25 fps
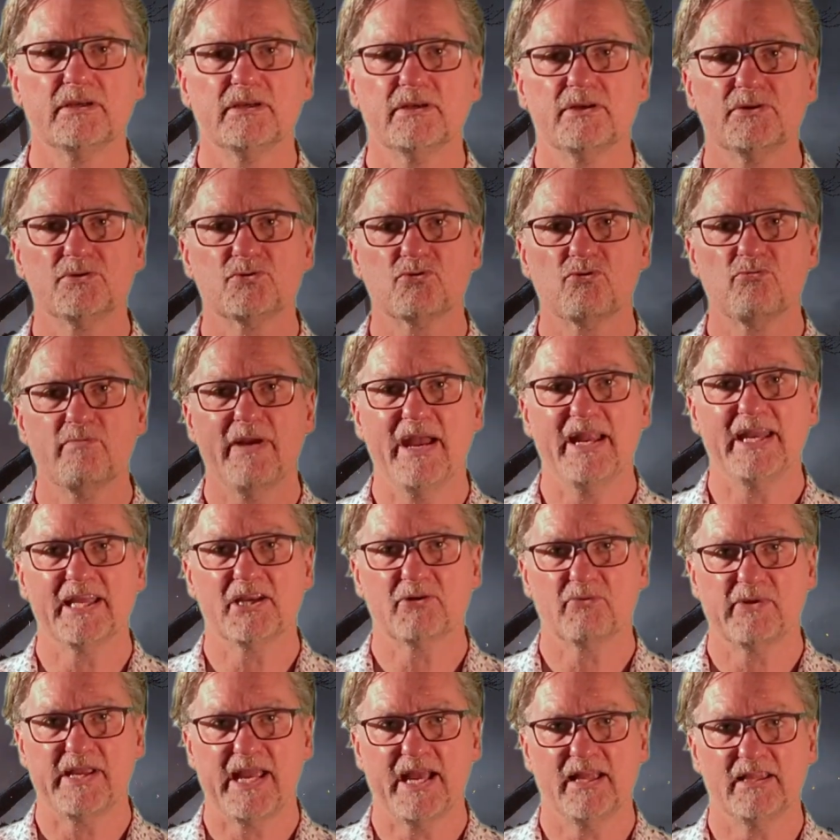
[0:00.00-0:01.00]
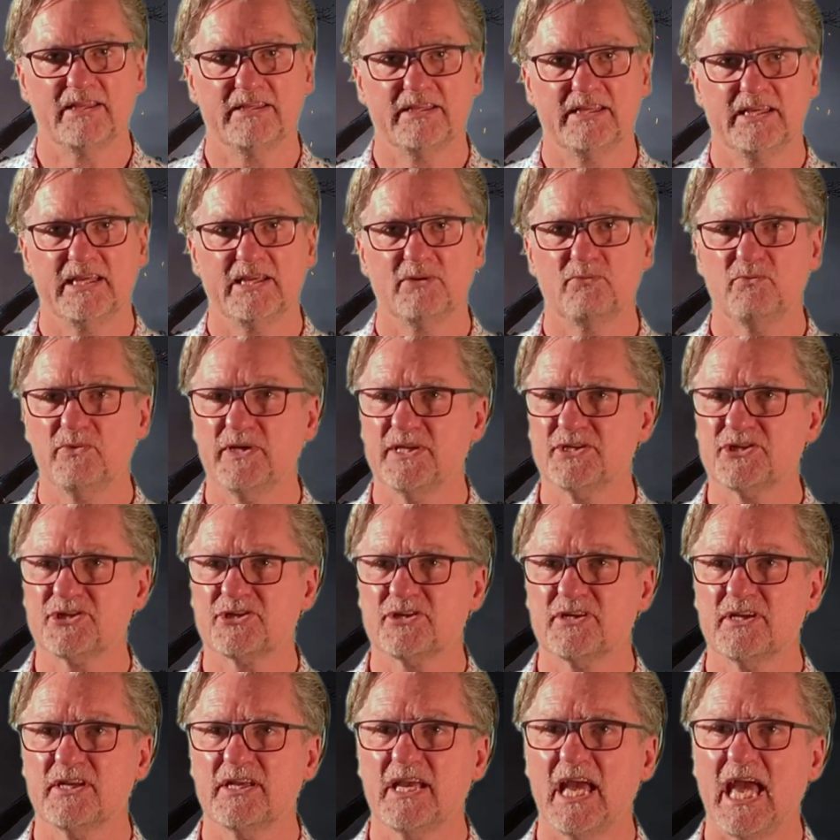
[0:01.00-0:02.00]
dramatic reality, in which,
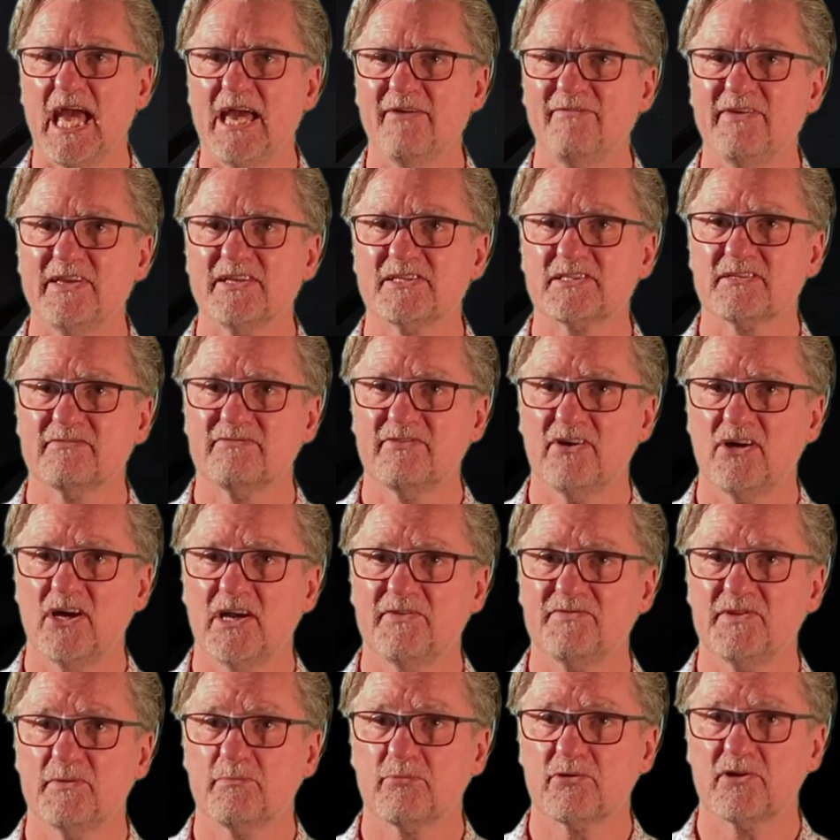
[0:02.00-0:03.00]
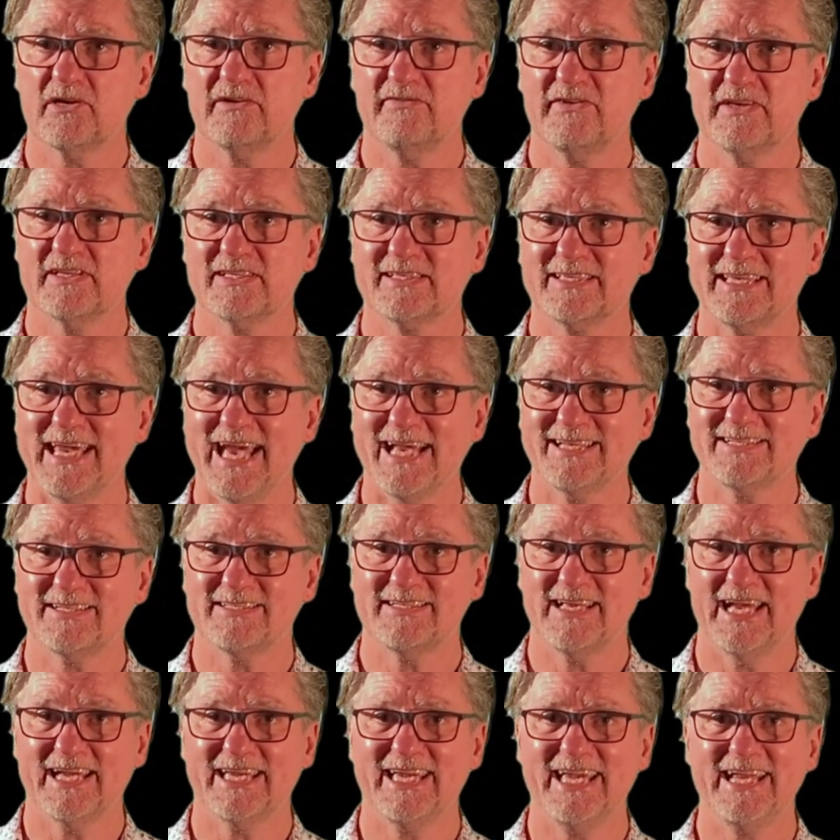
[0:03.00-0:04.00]
having survived the previous gas
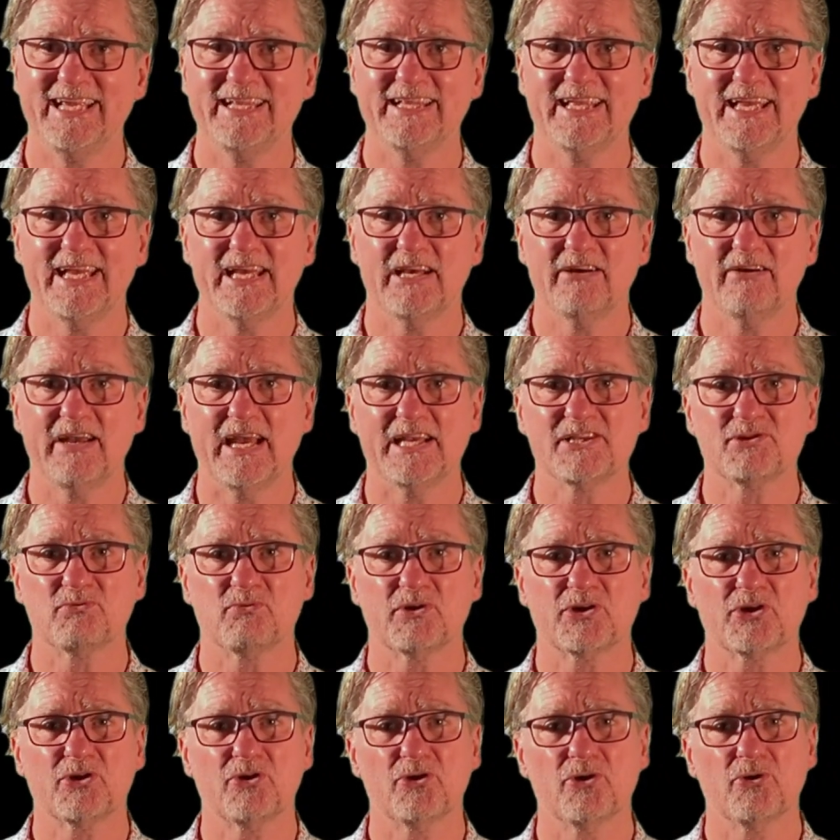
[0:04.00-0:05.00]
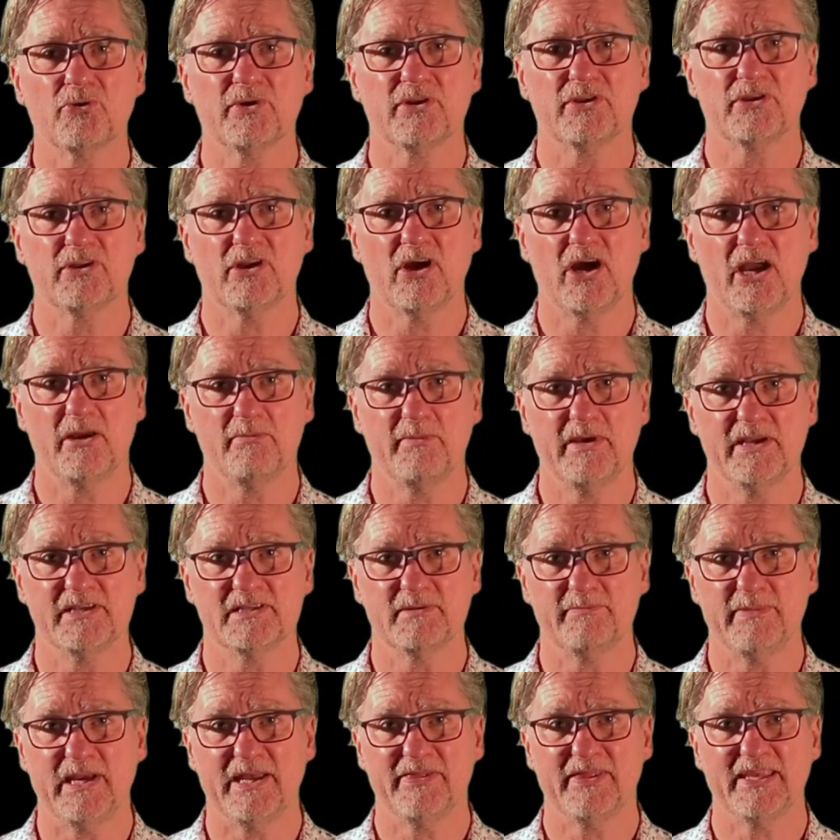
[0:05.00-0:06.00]
attack, he now has recurrent nightmares
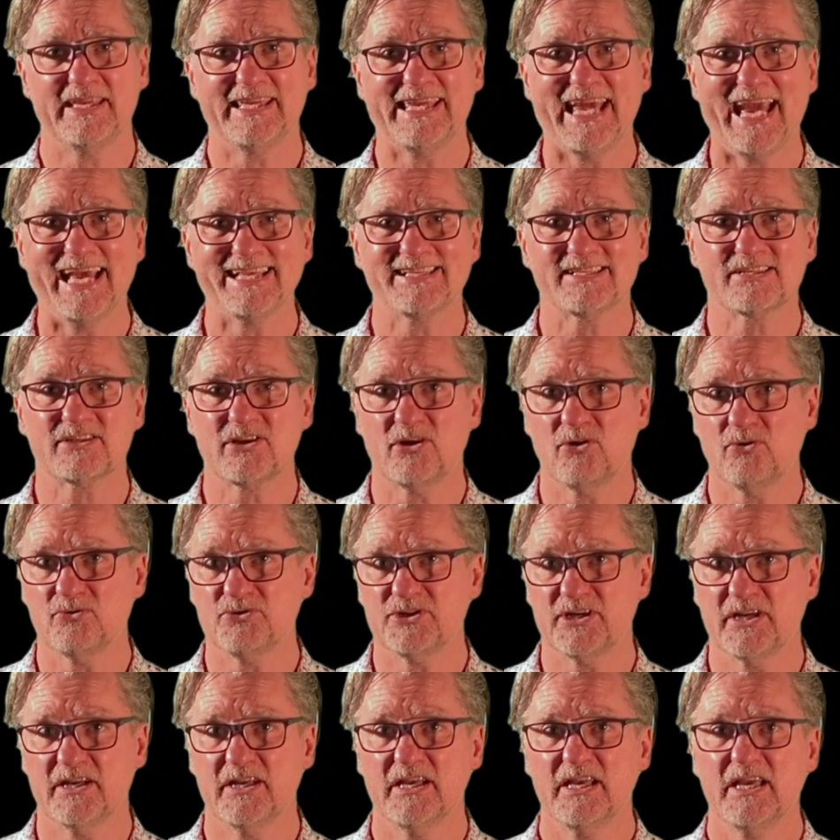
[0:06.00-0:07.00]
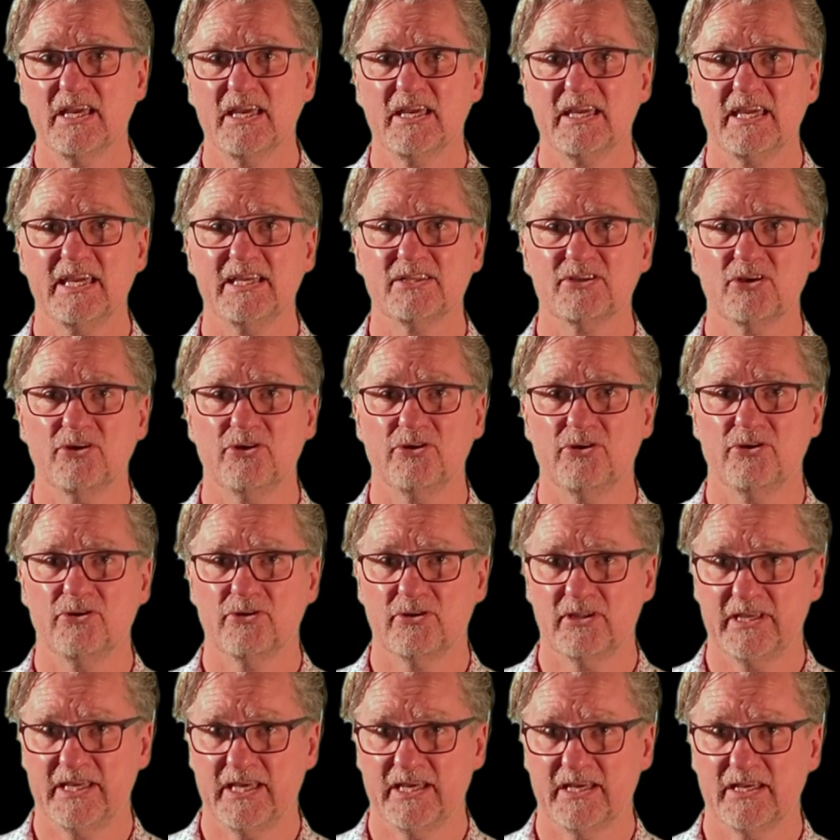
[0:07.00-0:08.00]
about the gas soldier his
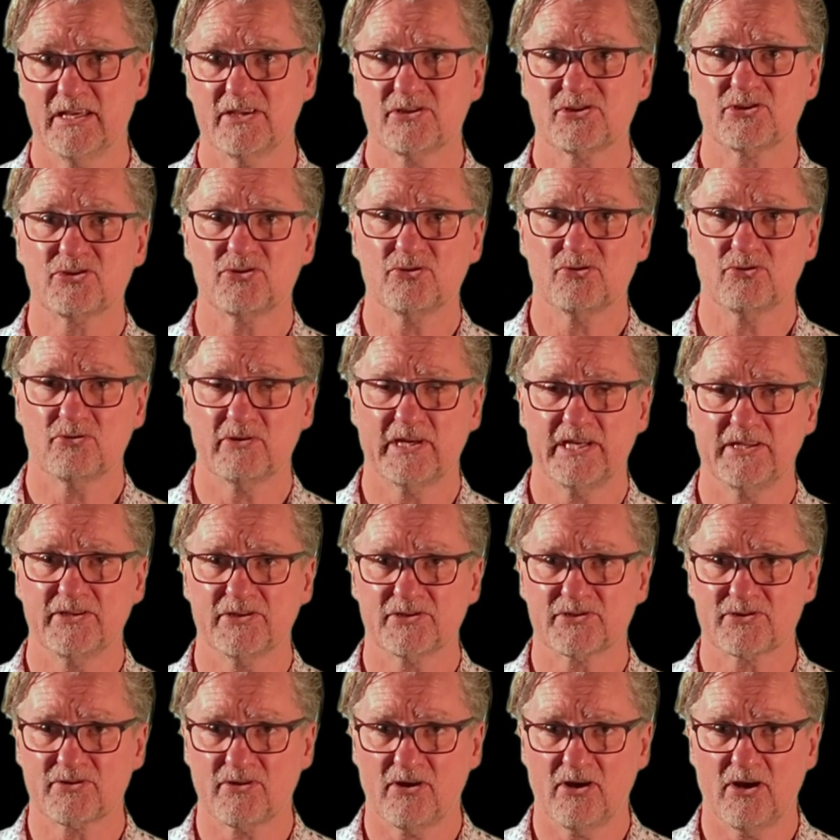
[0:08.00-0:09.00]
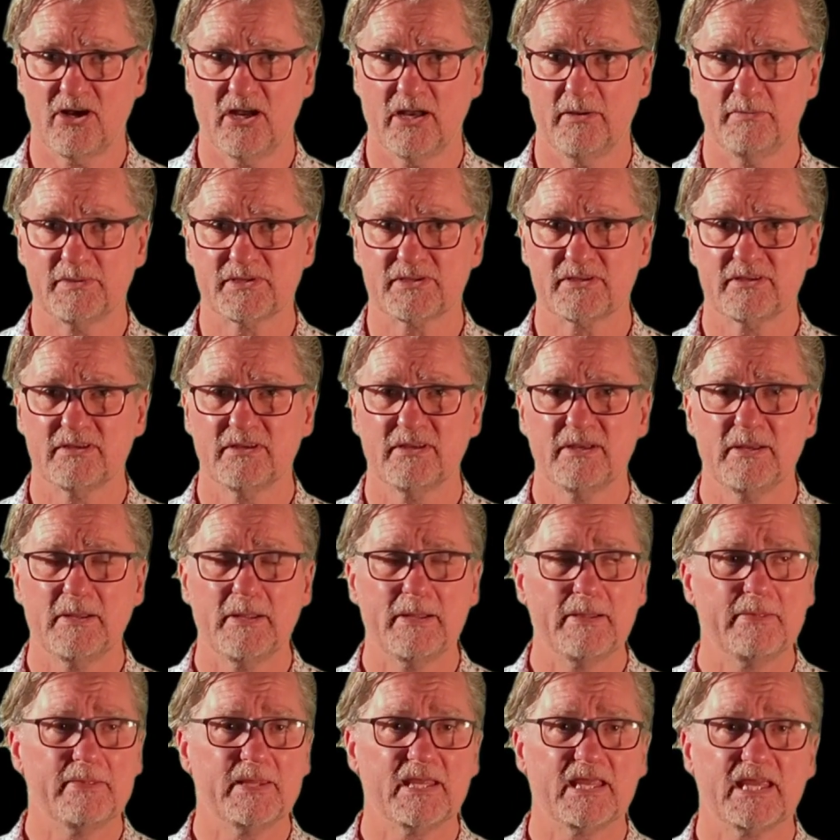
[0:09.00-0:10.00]
earlier story describes.
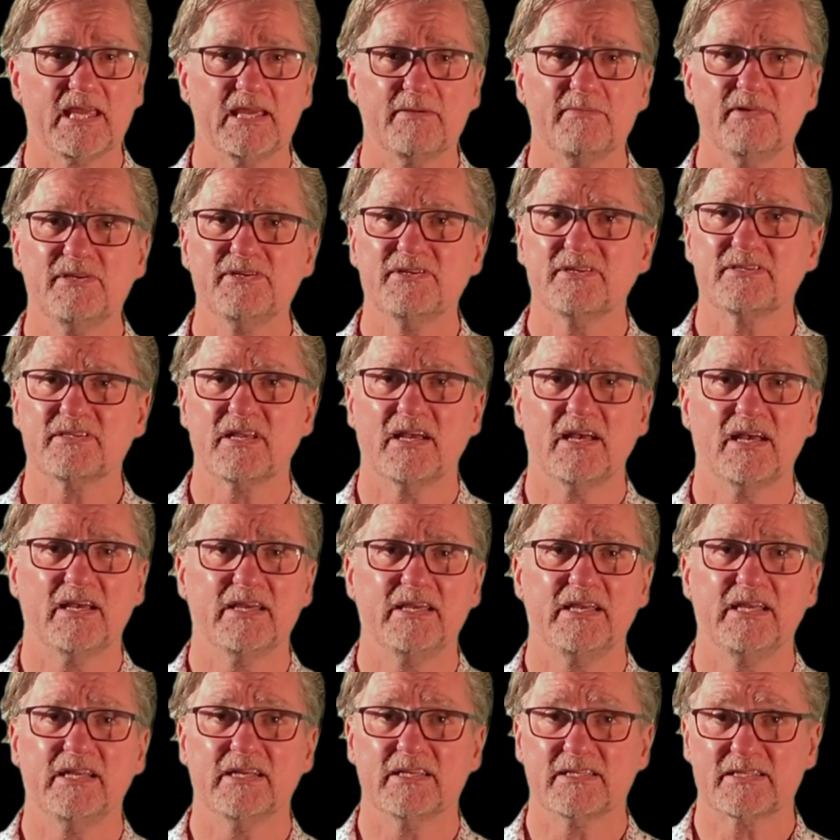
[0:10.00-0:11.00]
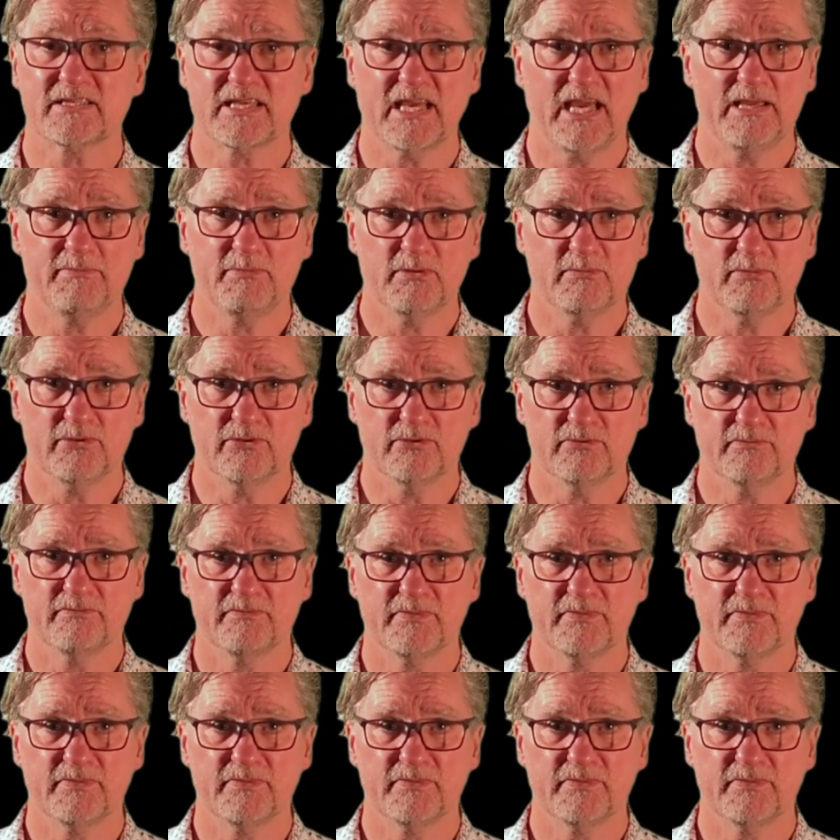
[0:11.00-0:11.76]
The images are inescapable,